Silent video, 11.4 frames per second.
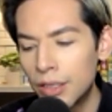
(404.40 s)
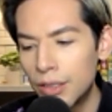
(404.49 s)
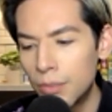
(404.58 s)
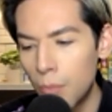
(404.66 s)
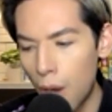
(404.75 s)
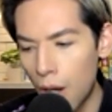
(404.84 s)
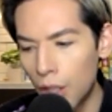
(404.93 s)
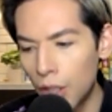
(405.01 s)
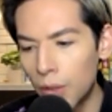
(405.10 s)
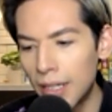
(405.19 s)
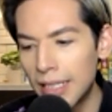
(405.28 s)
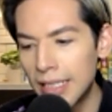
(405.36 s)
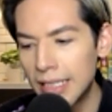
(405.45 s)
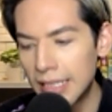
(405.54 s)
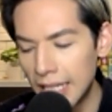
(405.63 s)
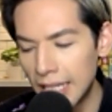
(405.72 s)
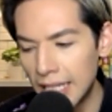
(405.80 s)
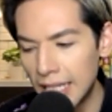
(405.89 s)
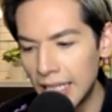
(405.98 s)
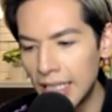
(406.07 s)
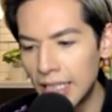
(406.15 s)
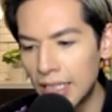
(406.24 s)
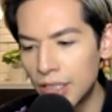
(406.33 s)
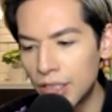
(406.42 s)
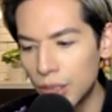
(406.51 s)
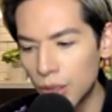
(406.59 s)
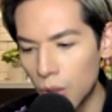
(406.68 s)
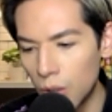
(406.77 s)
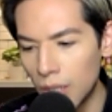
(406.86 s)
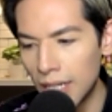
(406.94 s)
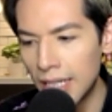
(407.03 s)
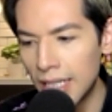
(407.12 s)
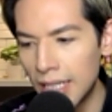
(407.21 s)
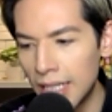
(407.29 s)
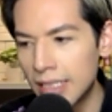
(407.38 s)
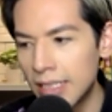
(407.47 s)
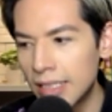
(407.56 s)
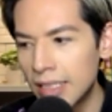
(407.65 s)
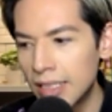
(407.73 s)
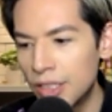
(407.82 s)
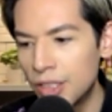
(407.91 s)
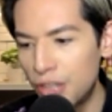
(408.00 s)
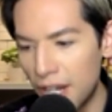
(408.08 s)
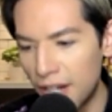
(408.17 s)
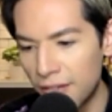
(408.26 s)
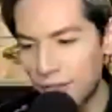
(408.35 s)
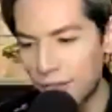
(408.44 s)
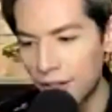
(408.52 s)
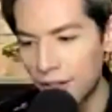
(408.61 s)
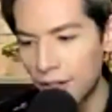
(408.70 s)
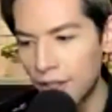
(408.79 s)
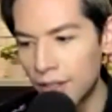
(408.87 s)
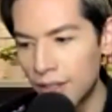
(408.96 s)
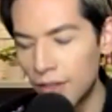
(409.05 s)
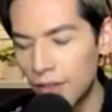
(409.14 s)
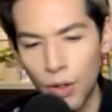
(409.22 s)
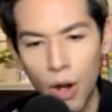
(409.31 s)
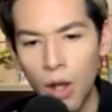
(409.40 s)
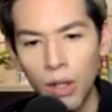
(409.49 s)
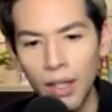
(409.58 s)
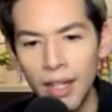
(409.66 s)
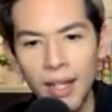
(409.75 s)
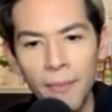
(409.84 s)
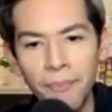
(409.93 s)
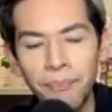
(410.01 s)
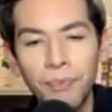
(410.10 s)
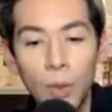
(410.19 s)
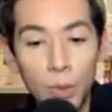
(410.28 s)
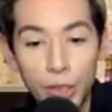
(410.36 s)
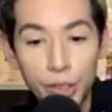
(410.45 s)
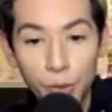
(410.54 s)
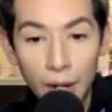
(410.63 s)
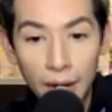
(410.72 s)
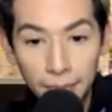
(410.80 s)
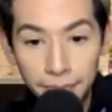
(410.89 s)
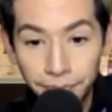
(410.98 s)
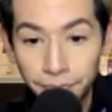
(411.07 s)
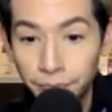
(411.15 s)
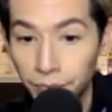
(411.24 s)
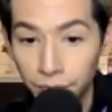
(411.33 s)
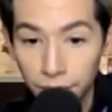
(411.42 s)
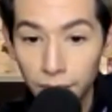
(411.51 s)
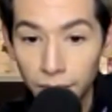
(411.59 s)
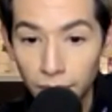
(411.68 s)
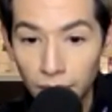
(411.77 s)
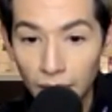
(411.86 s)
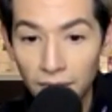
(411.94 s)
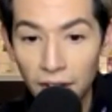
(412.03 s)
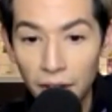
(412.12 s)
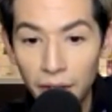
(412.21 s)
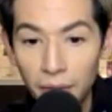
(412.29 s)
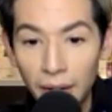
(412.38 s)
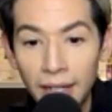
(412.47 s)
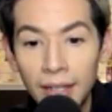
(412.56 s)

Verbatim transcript: Margaret, Siggy, Dolores, Jennifer, they're all in it, which is great. Very great.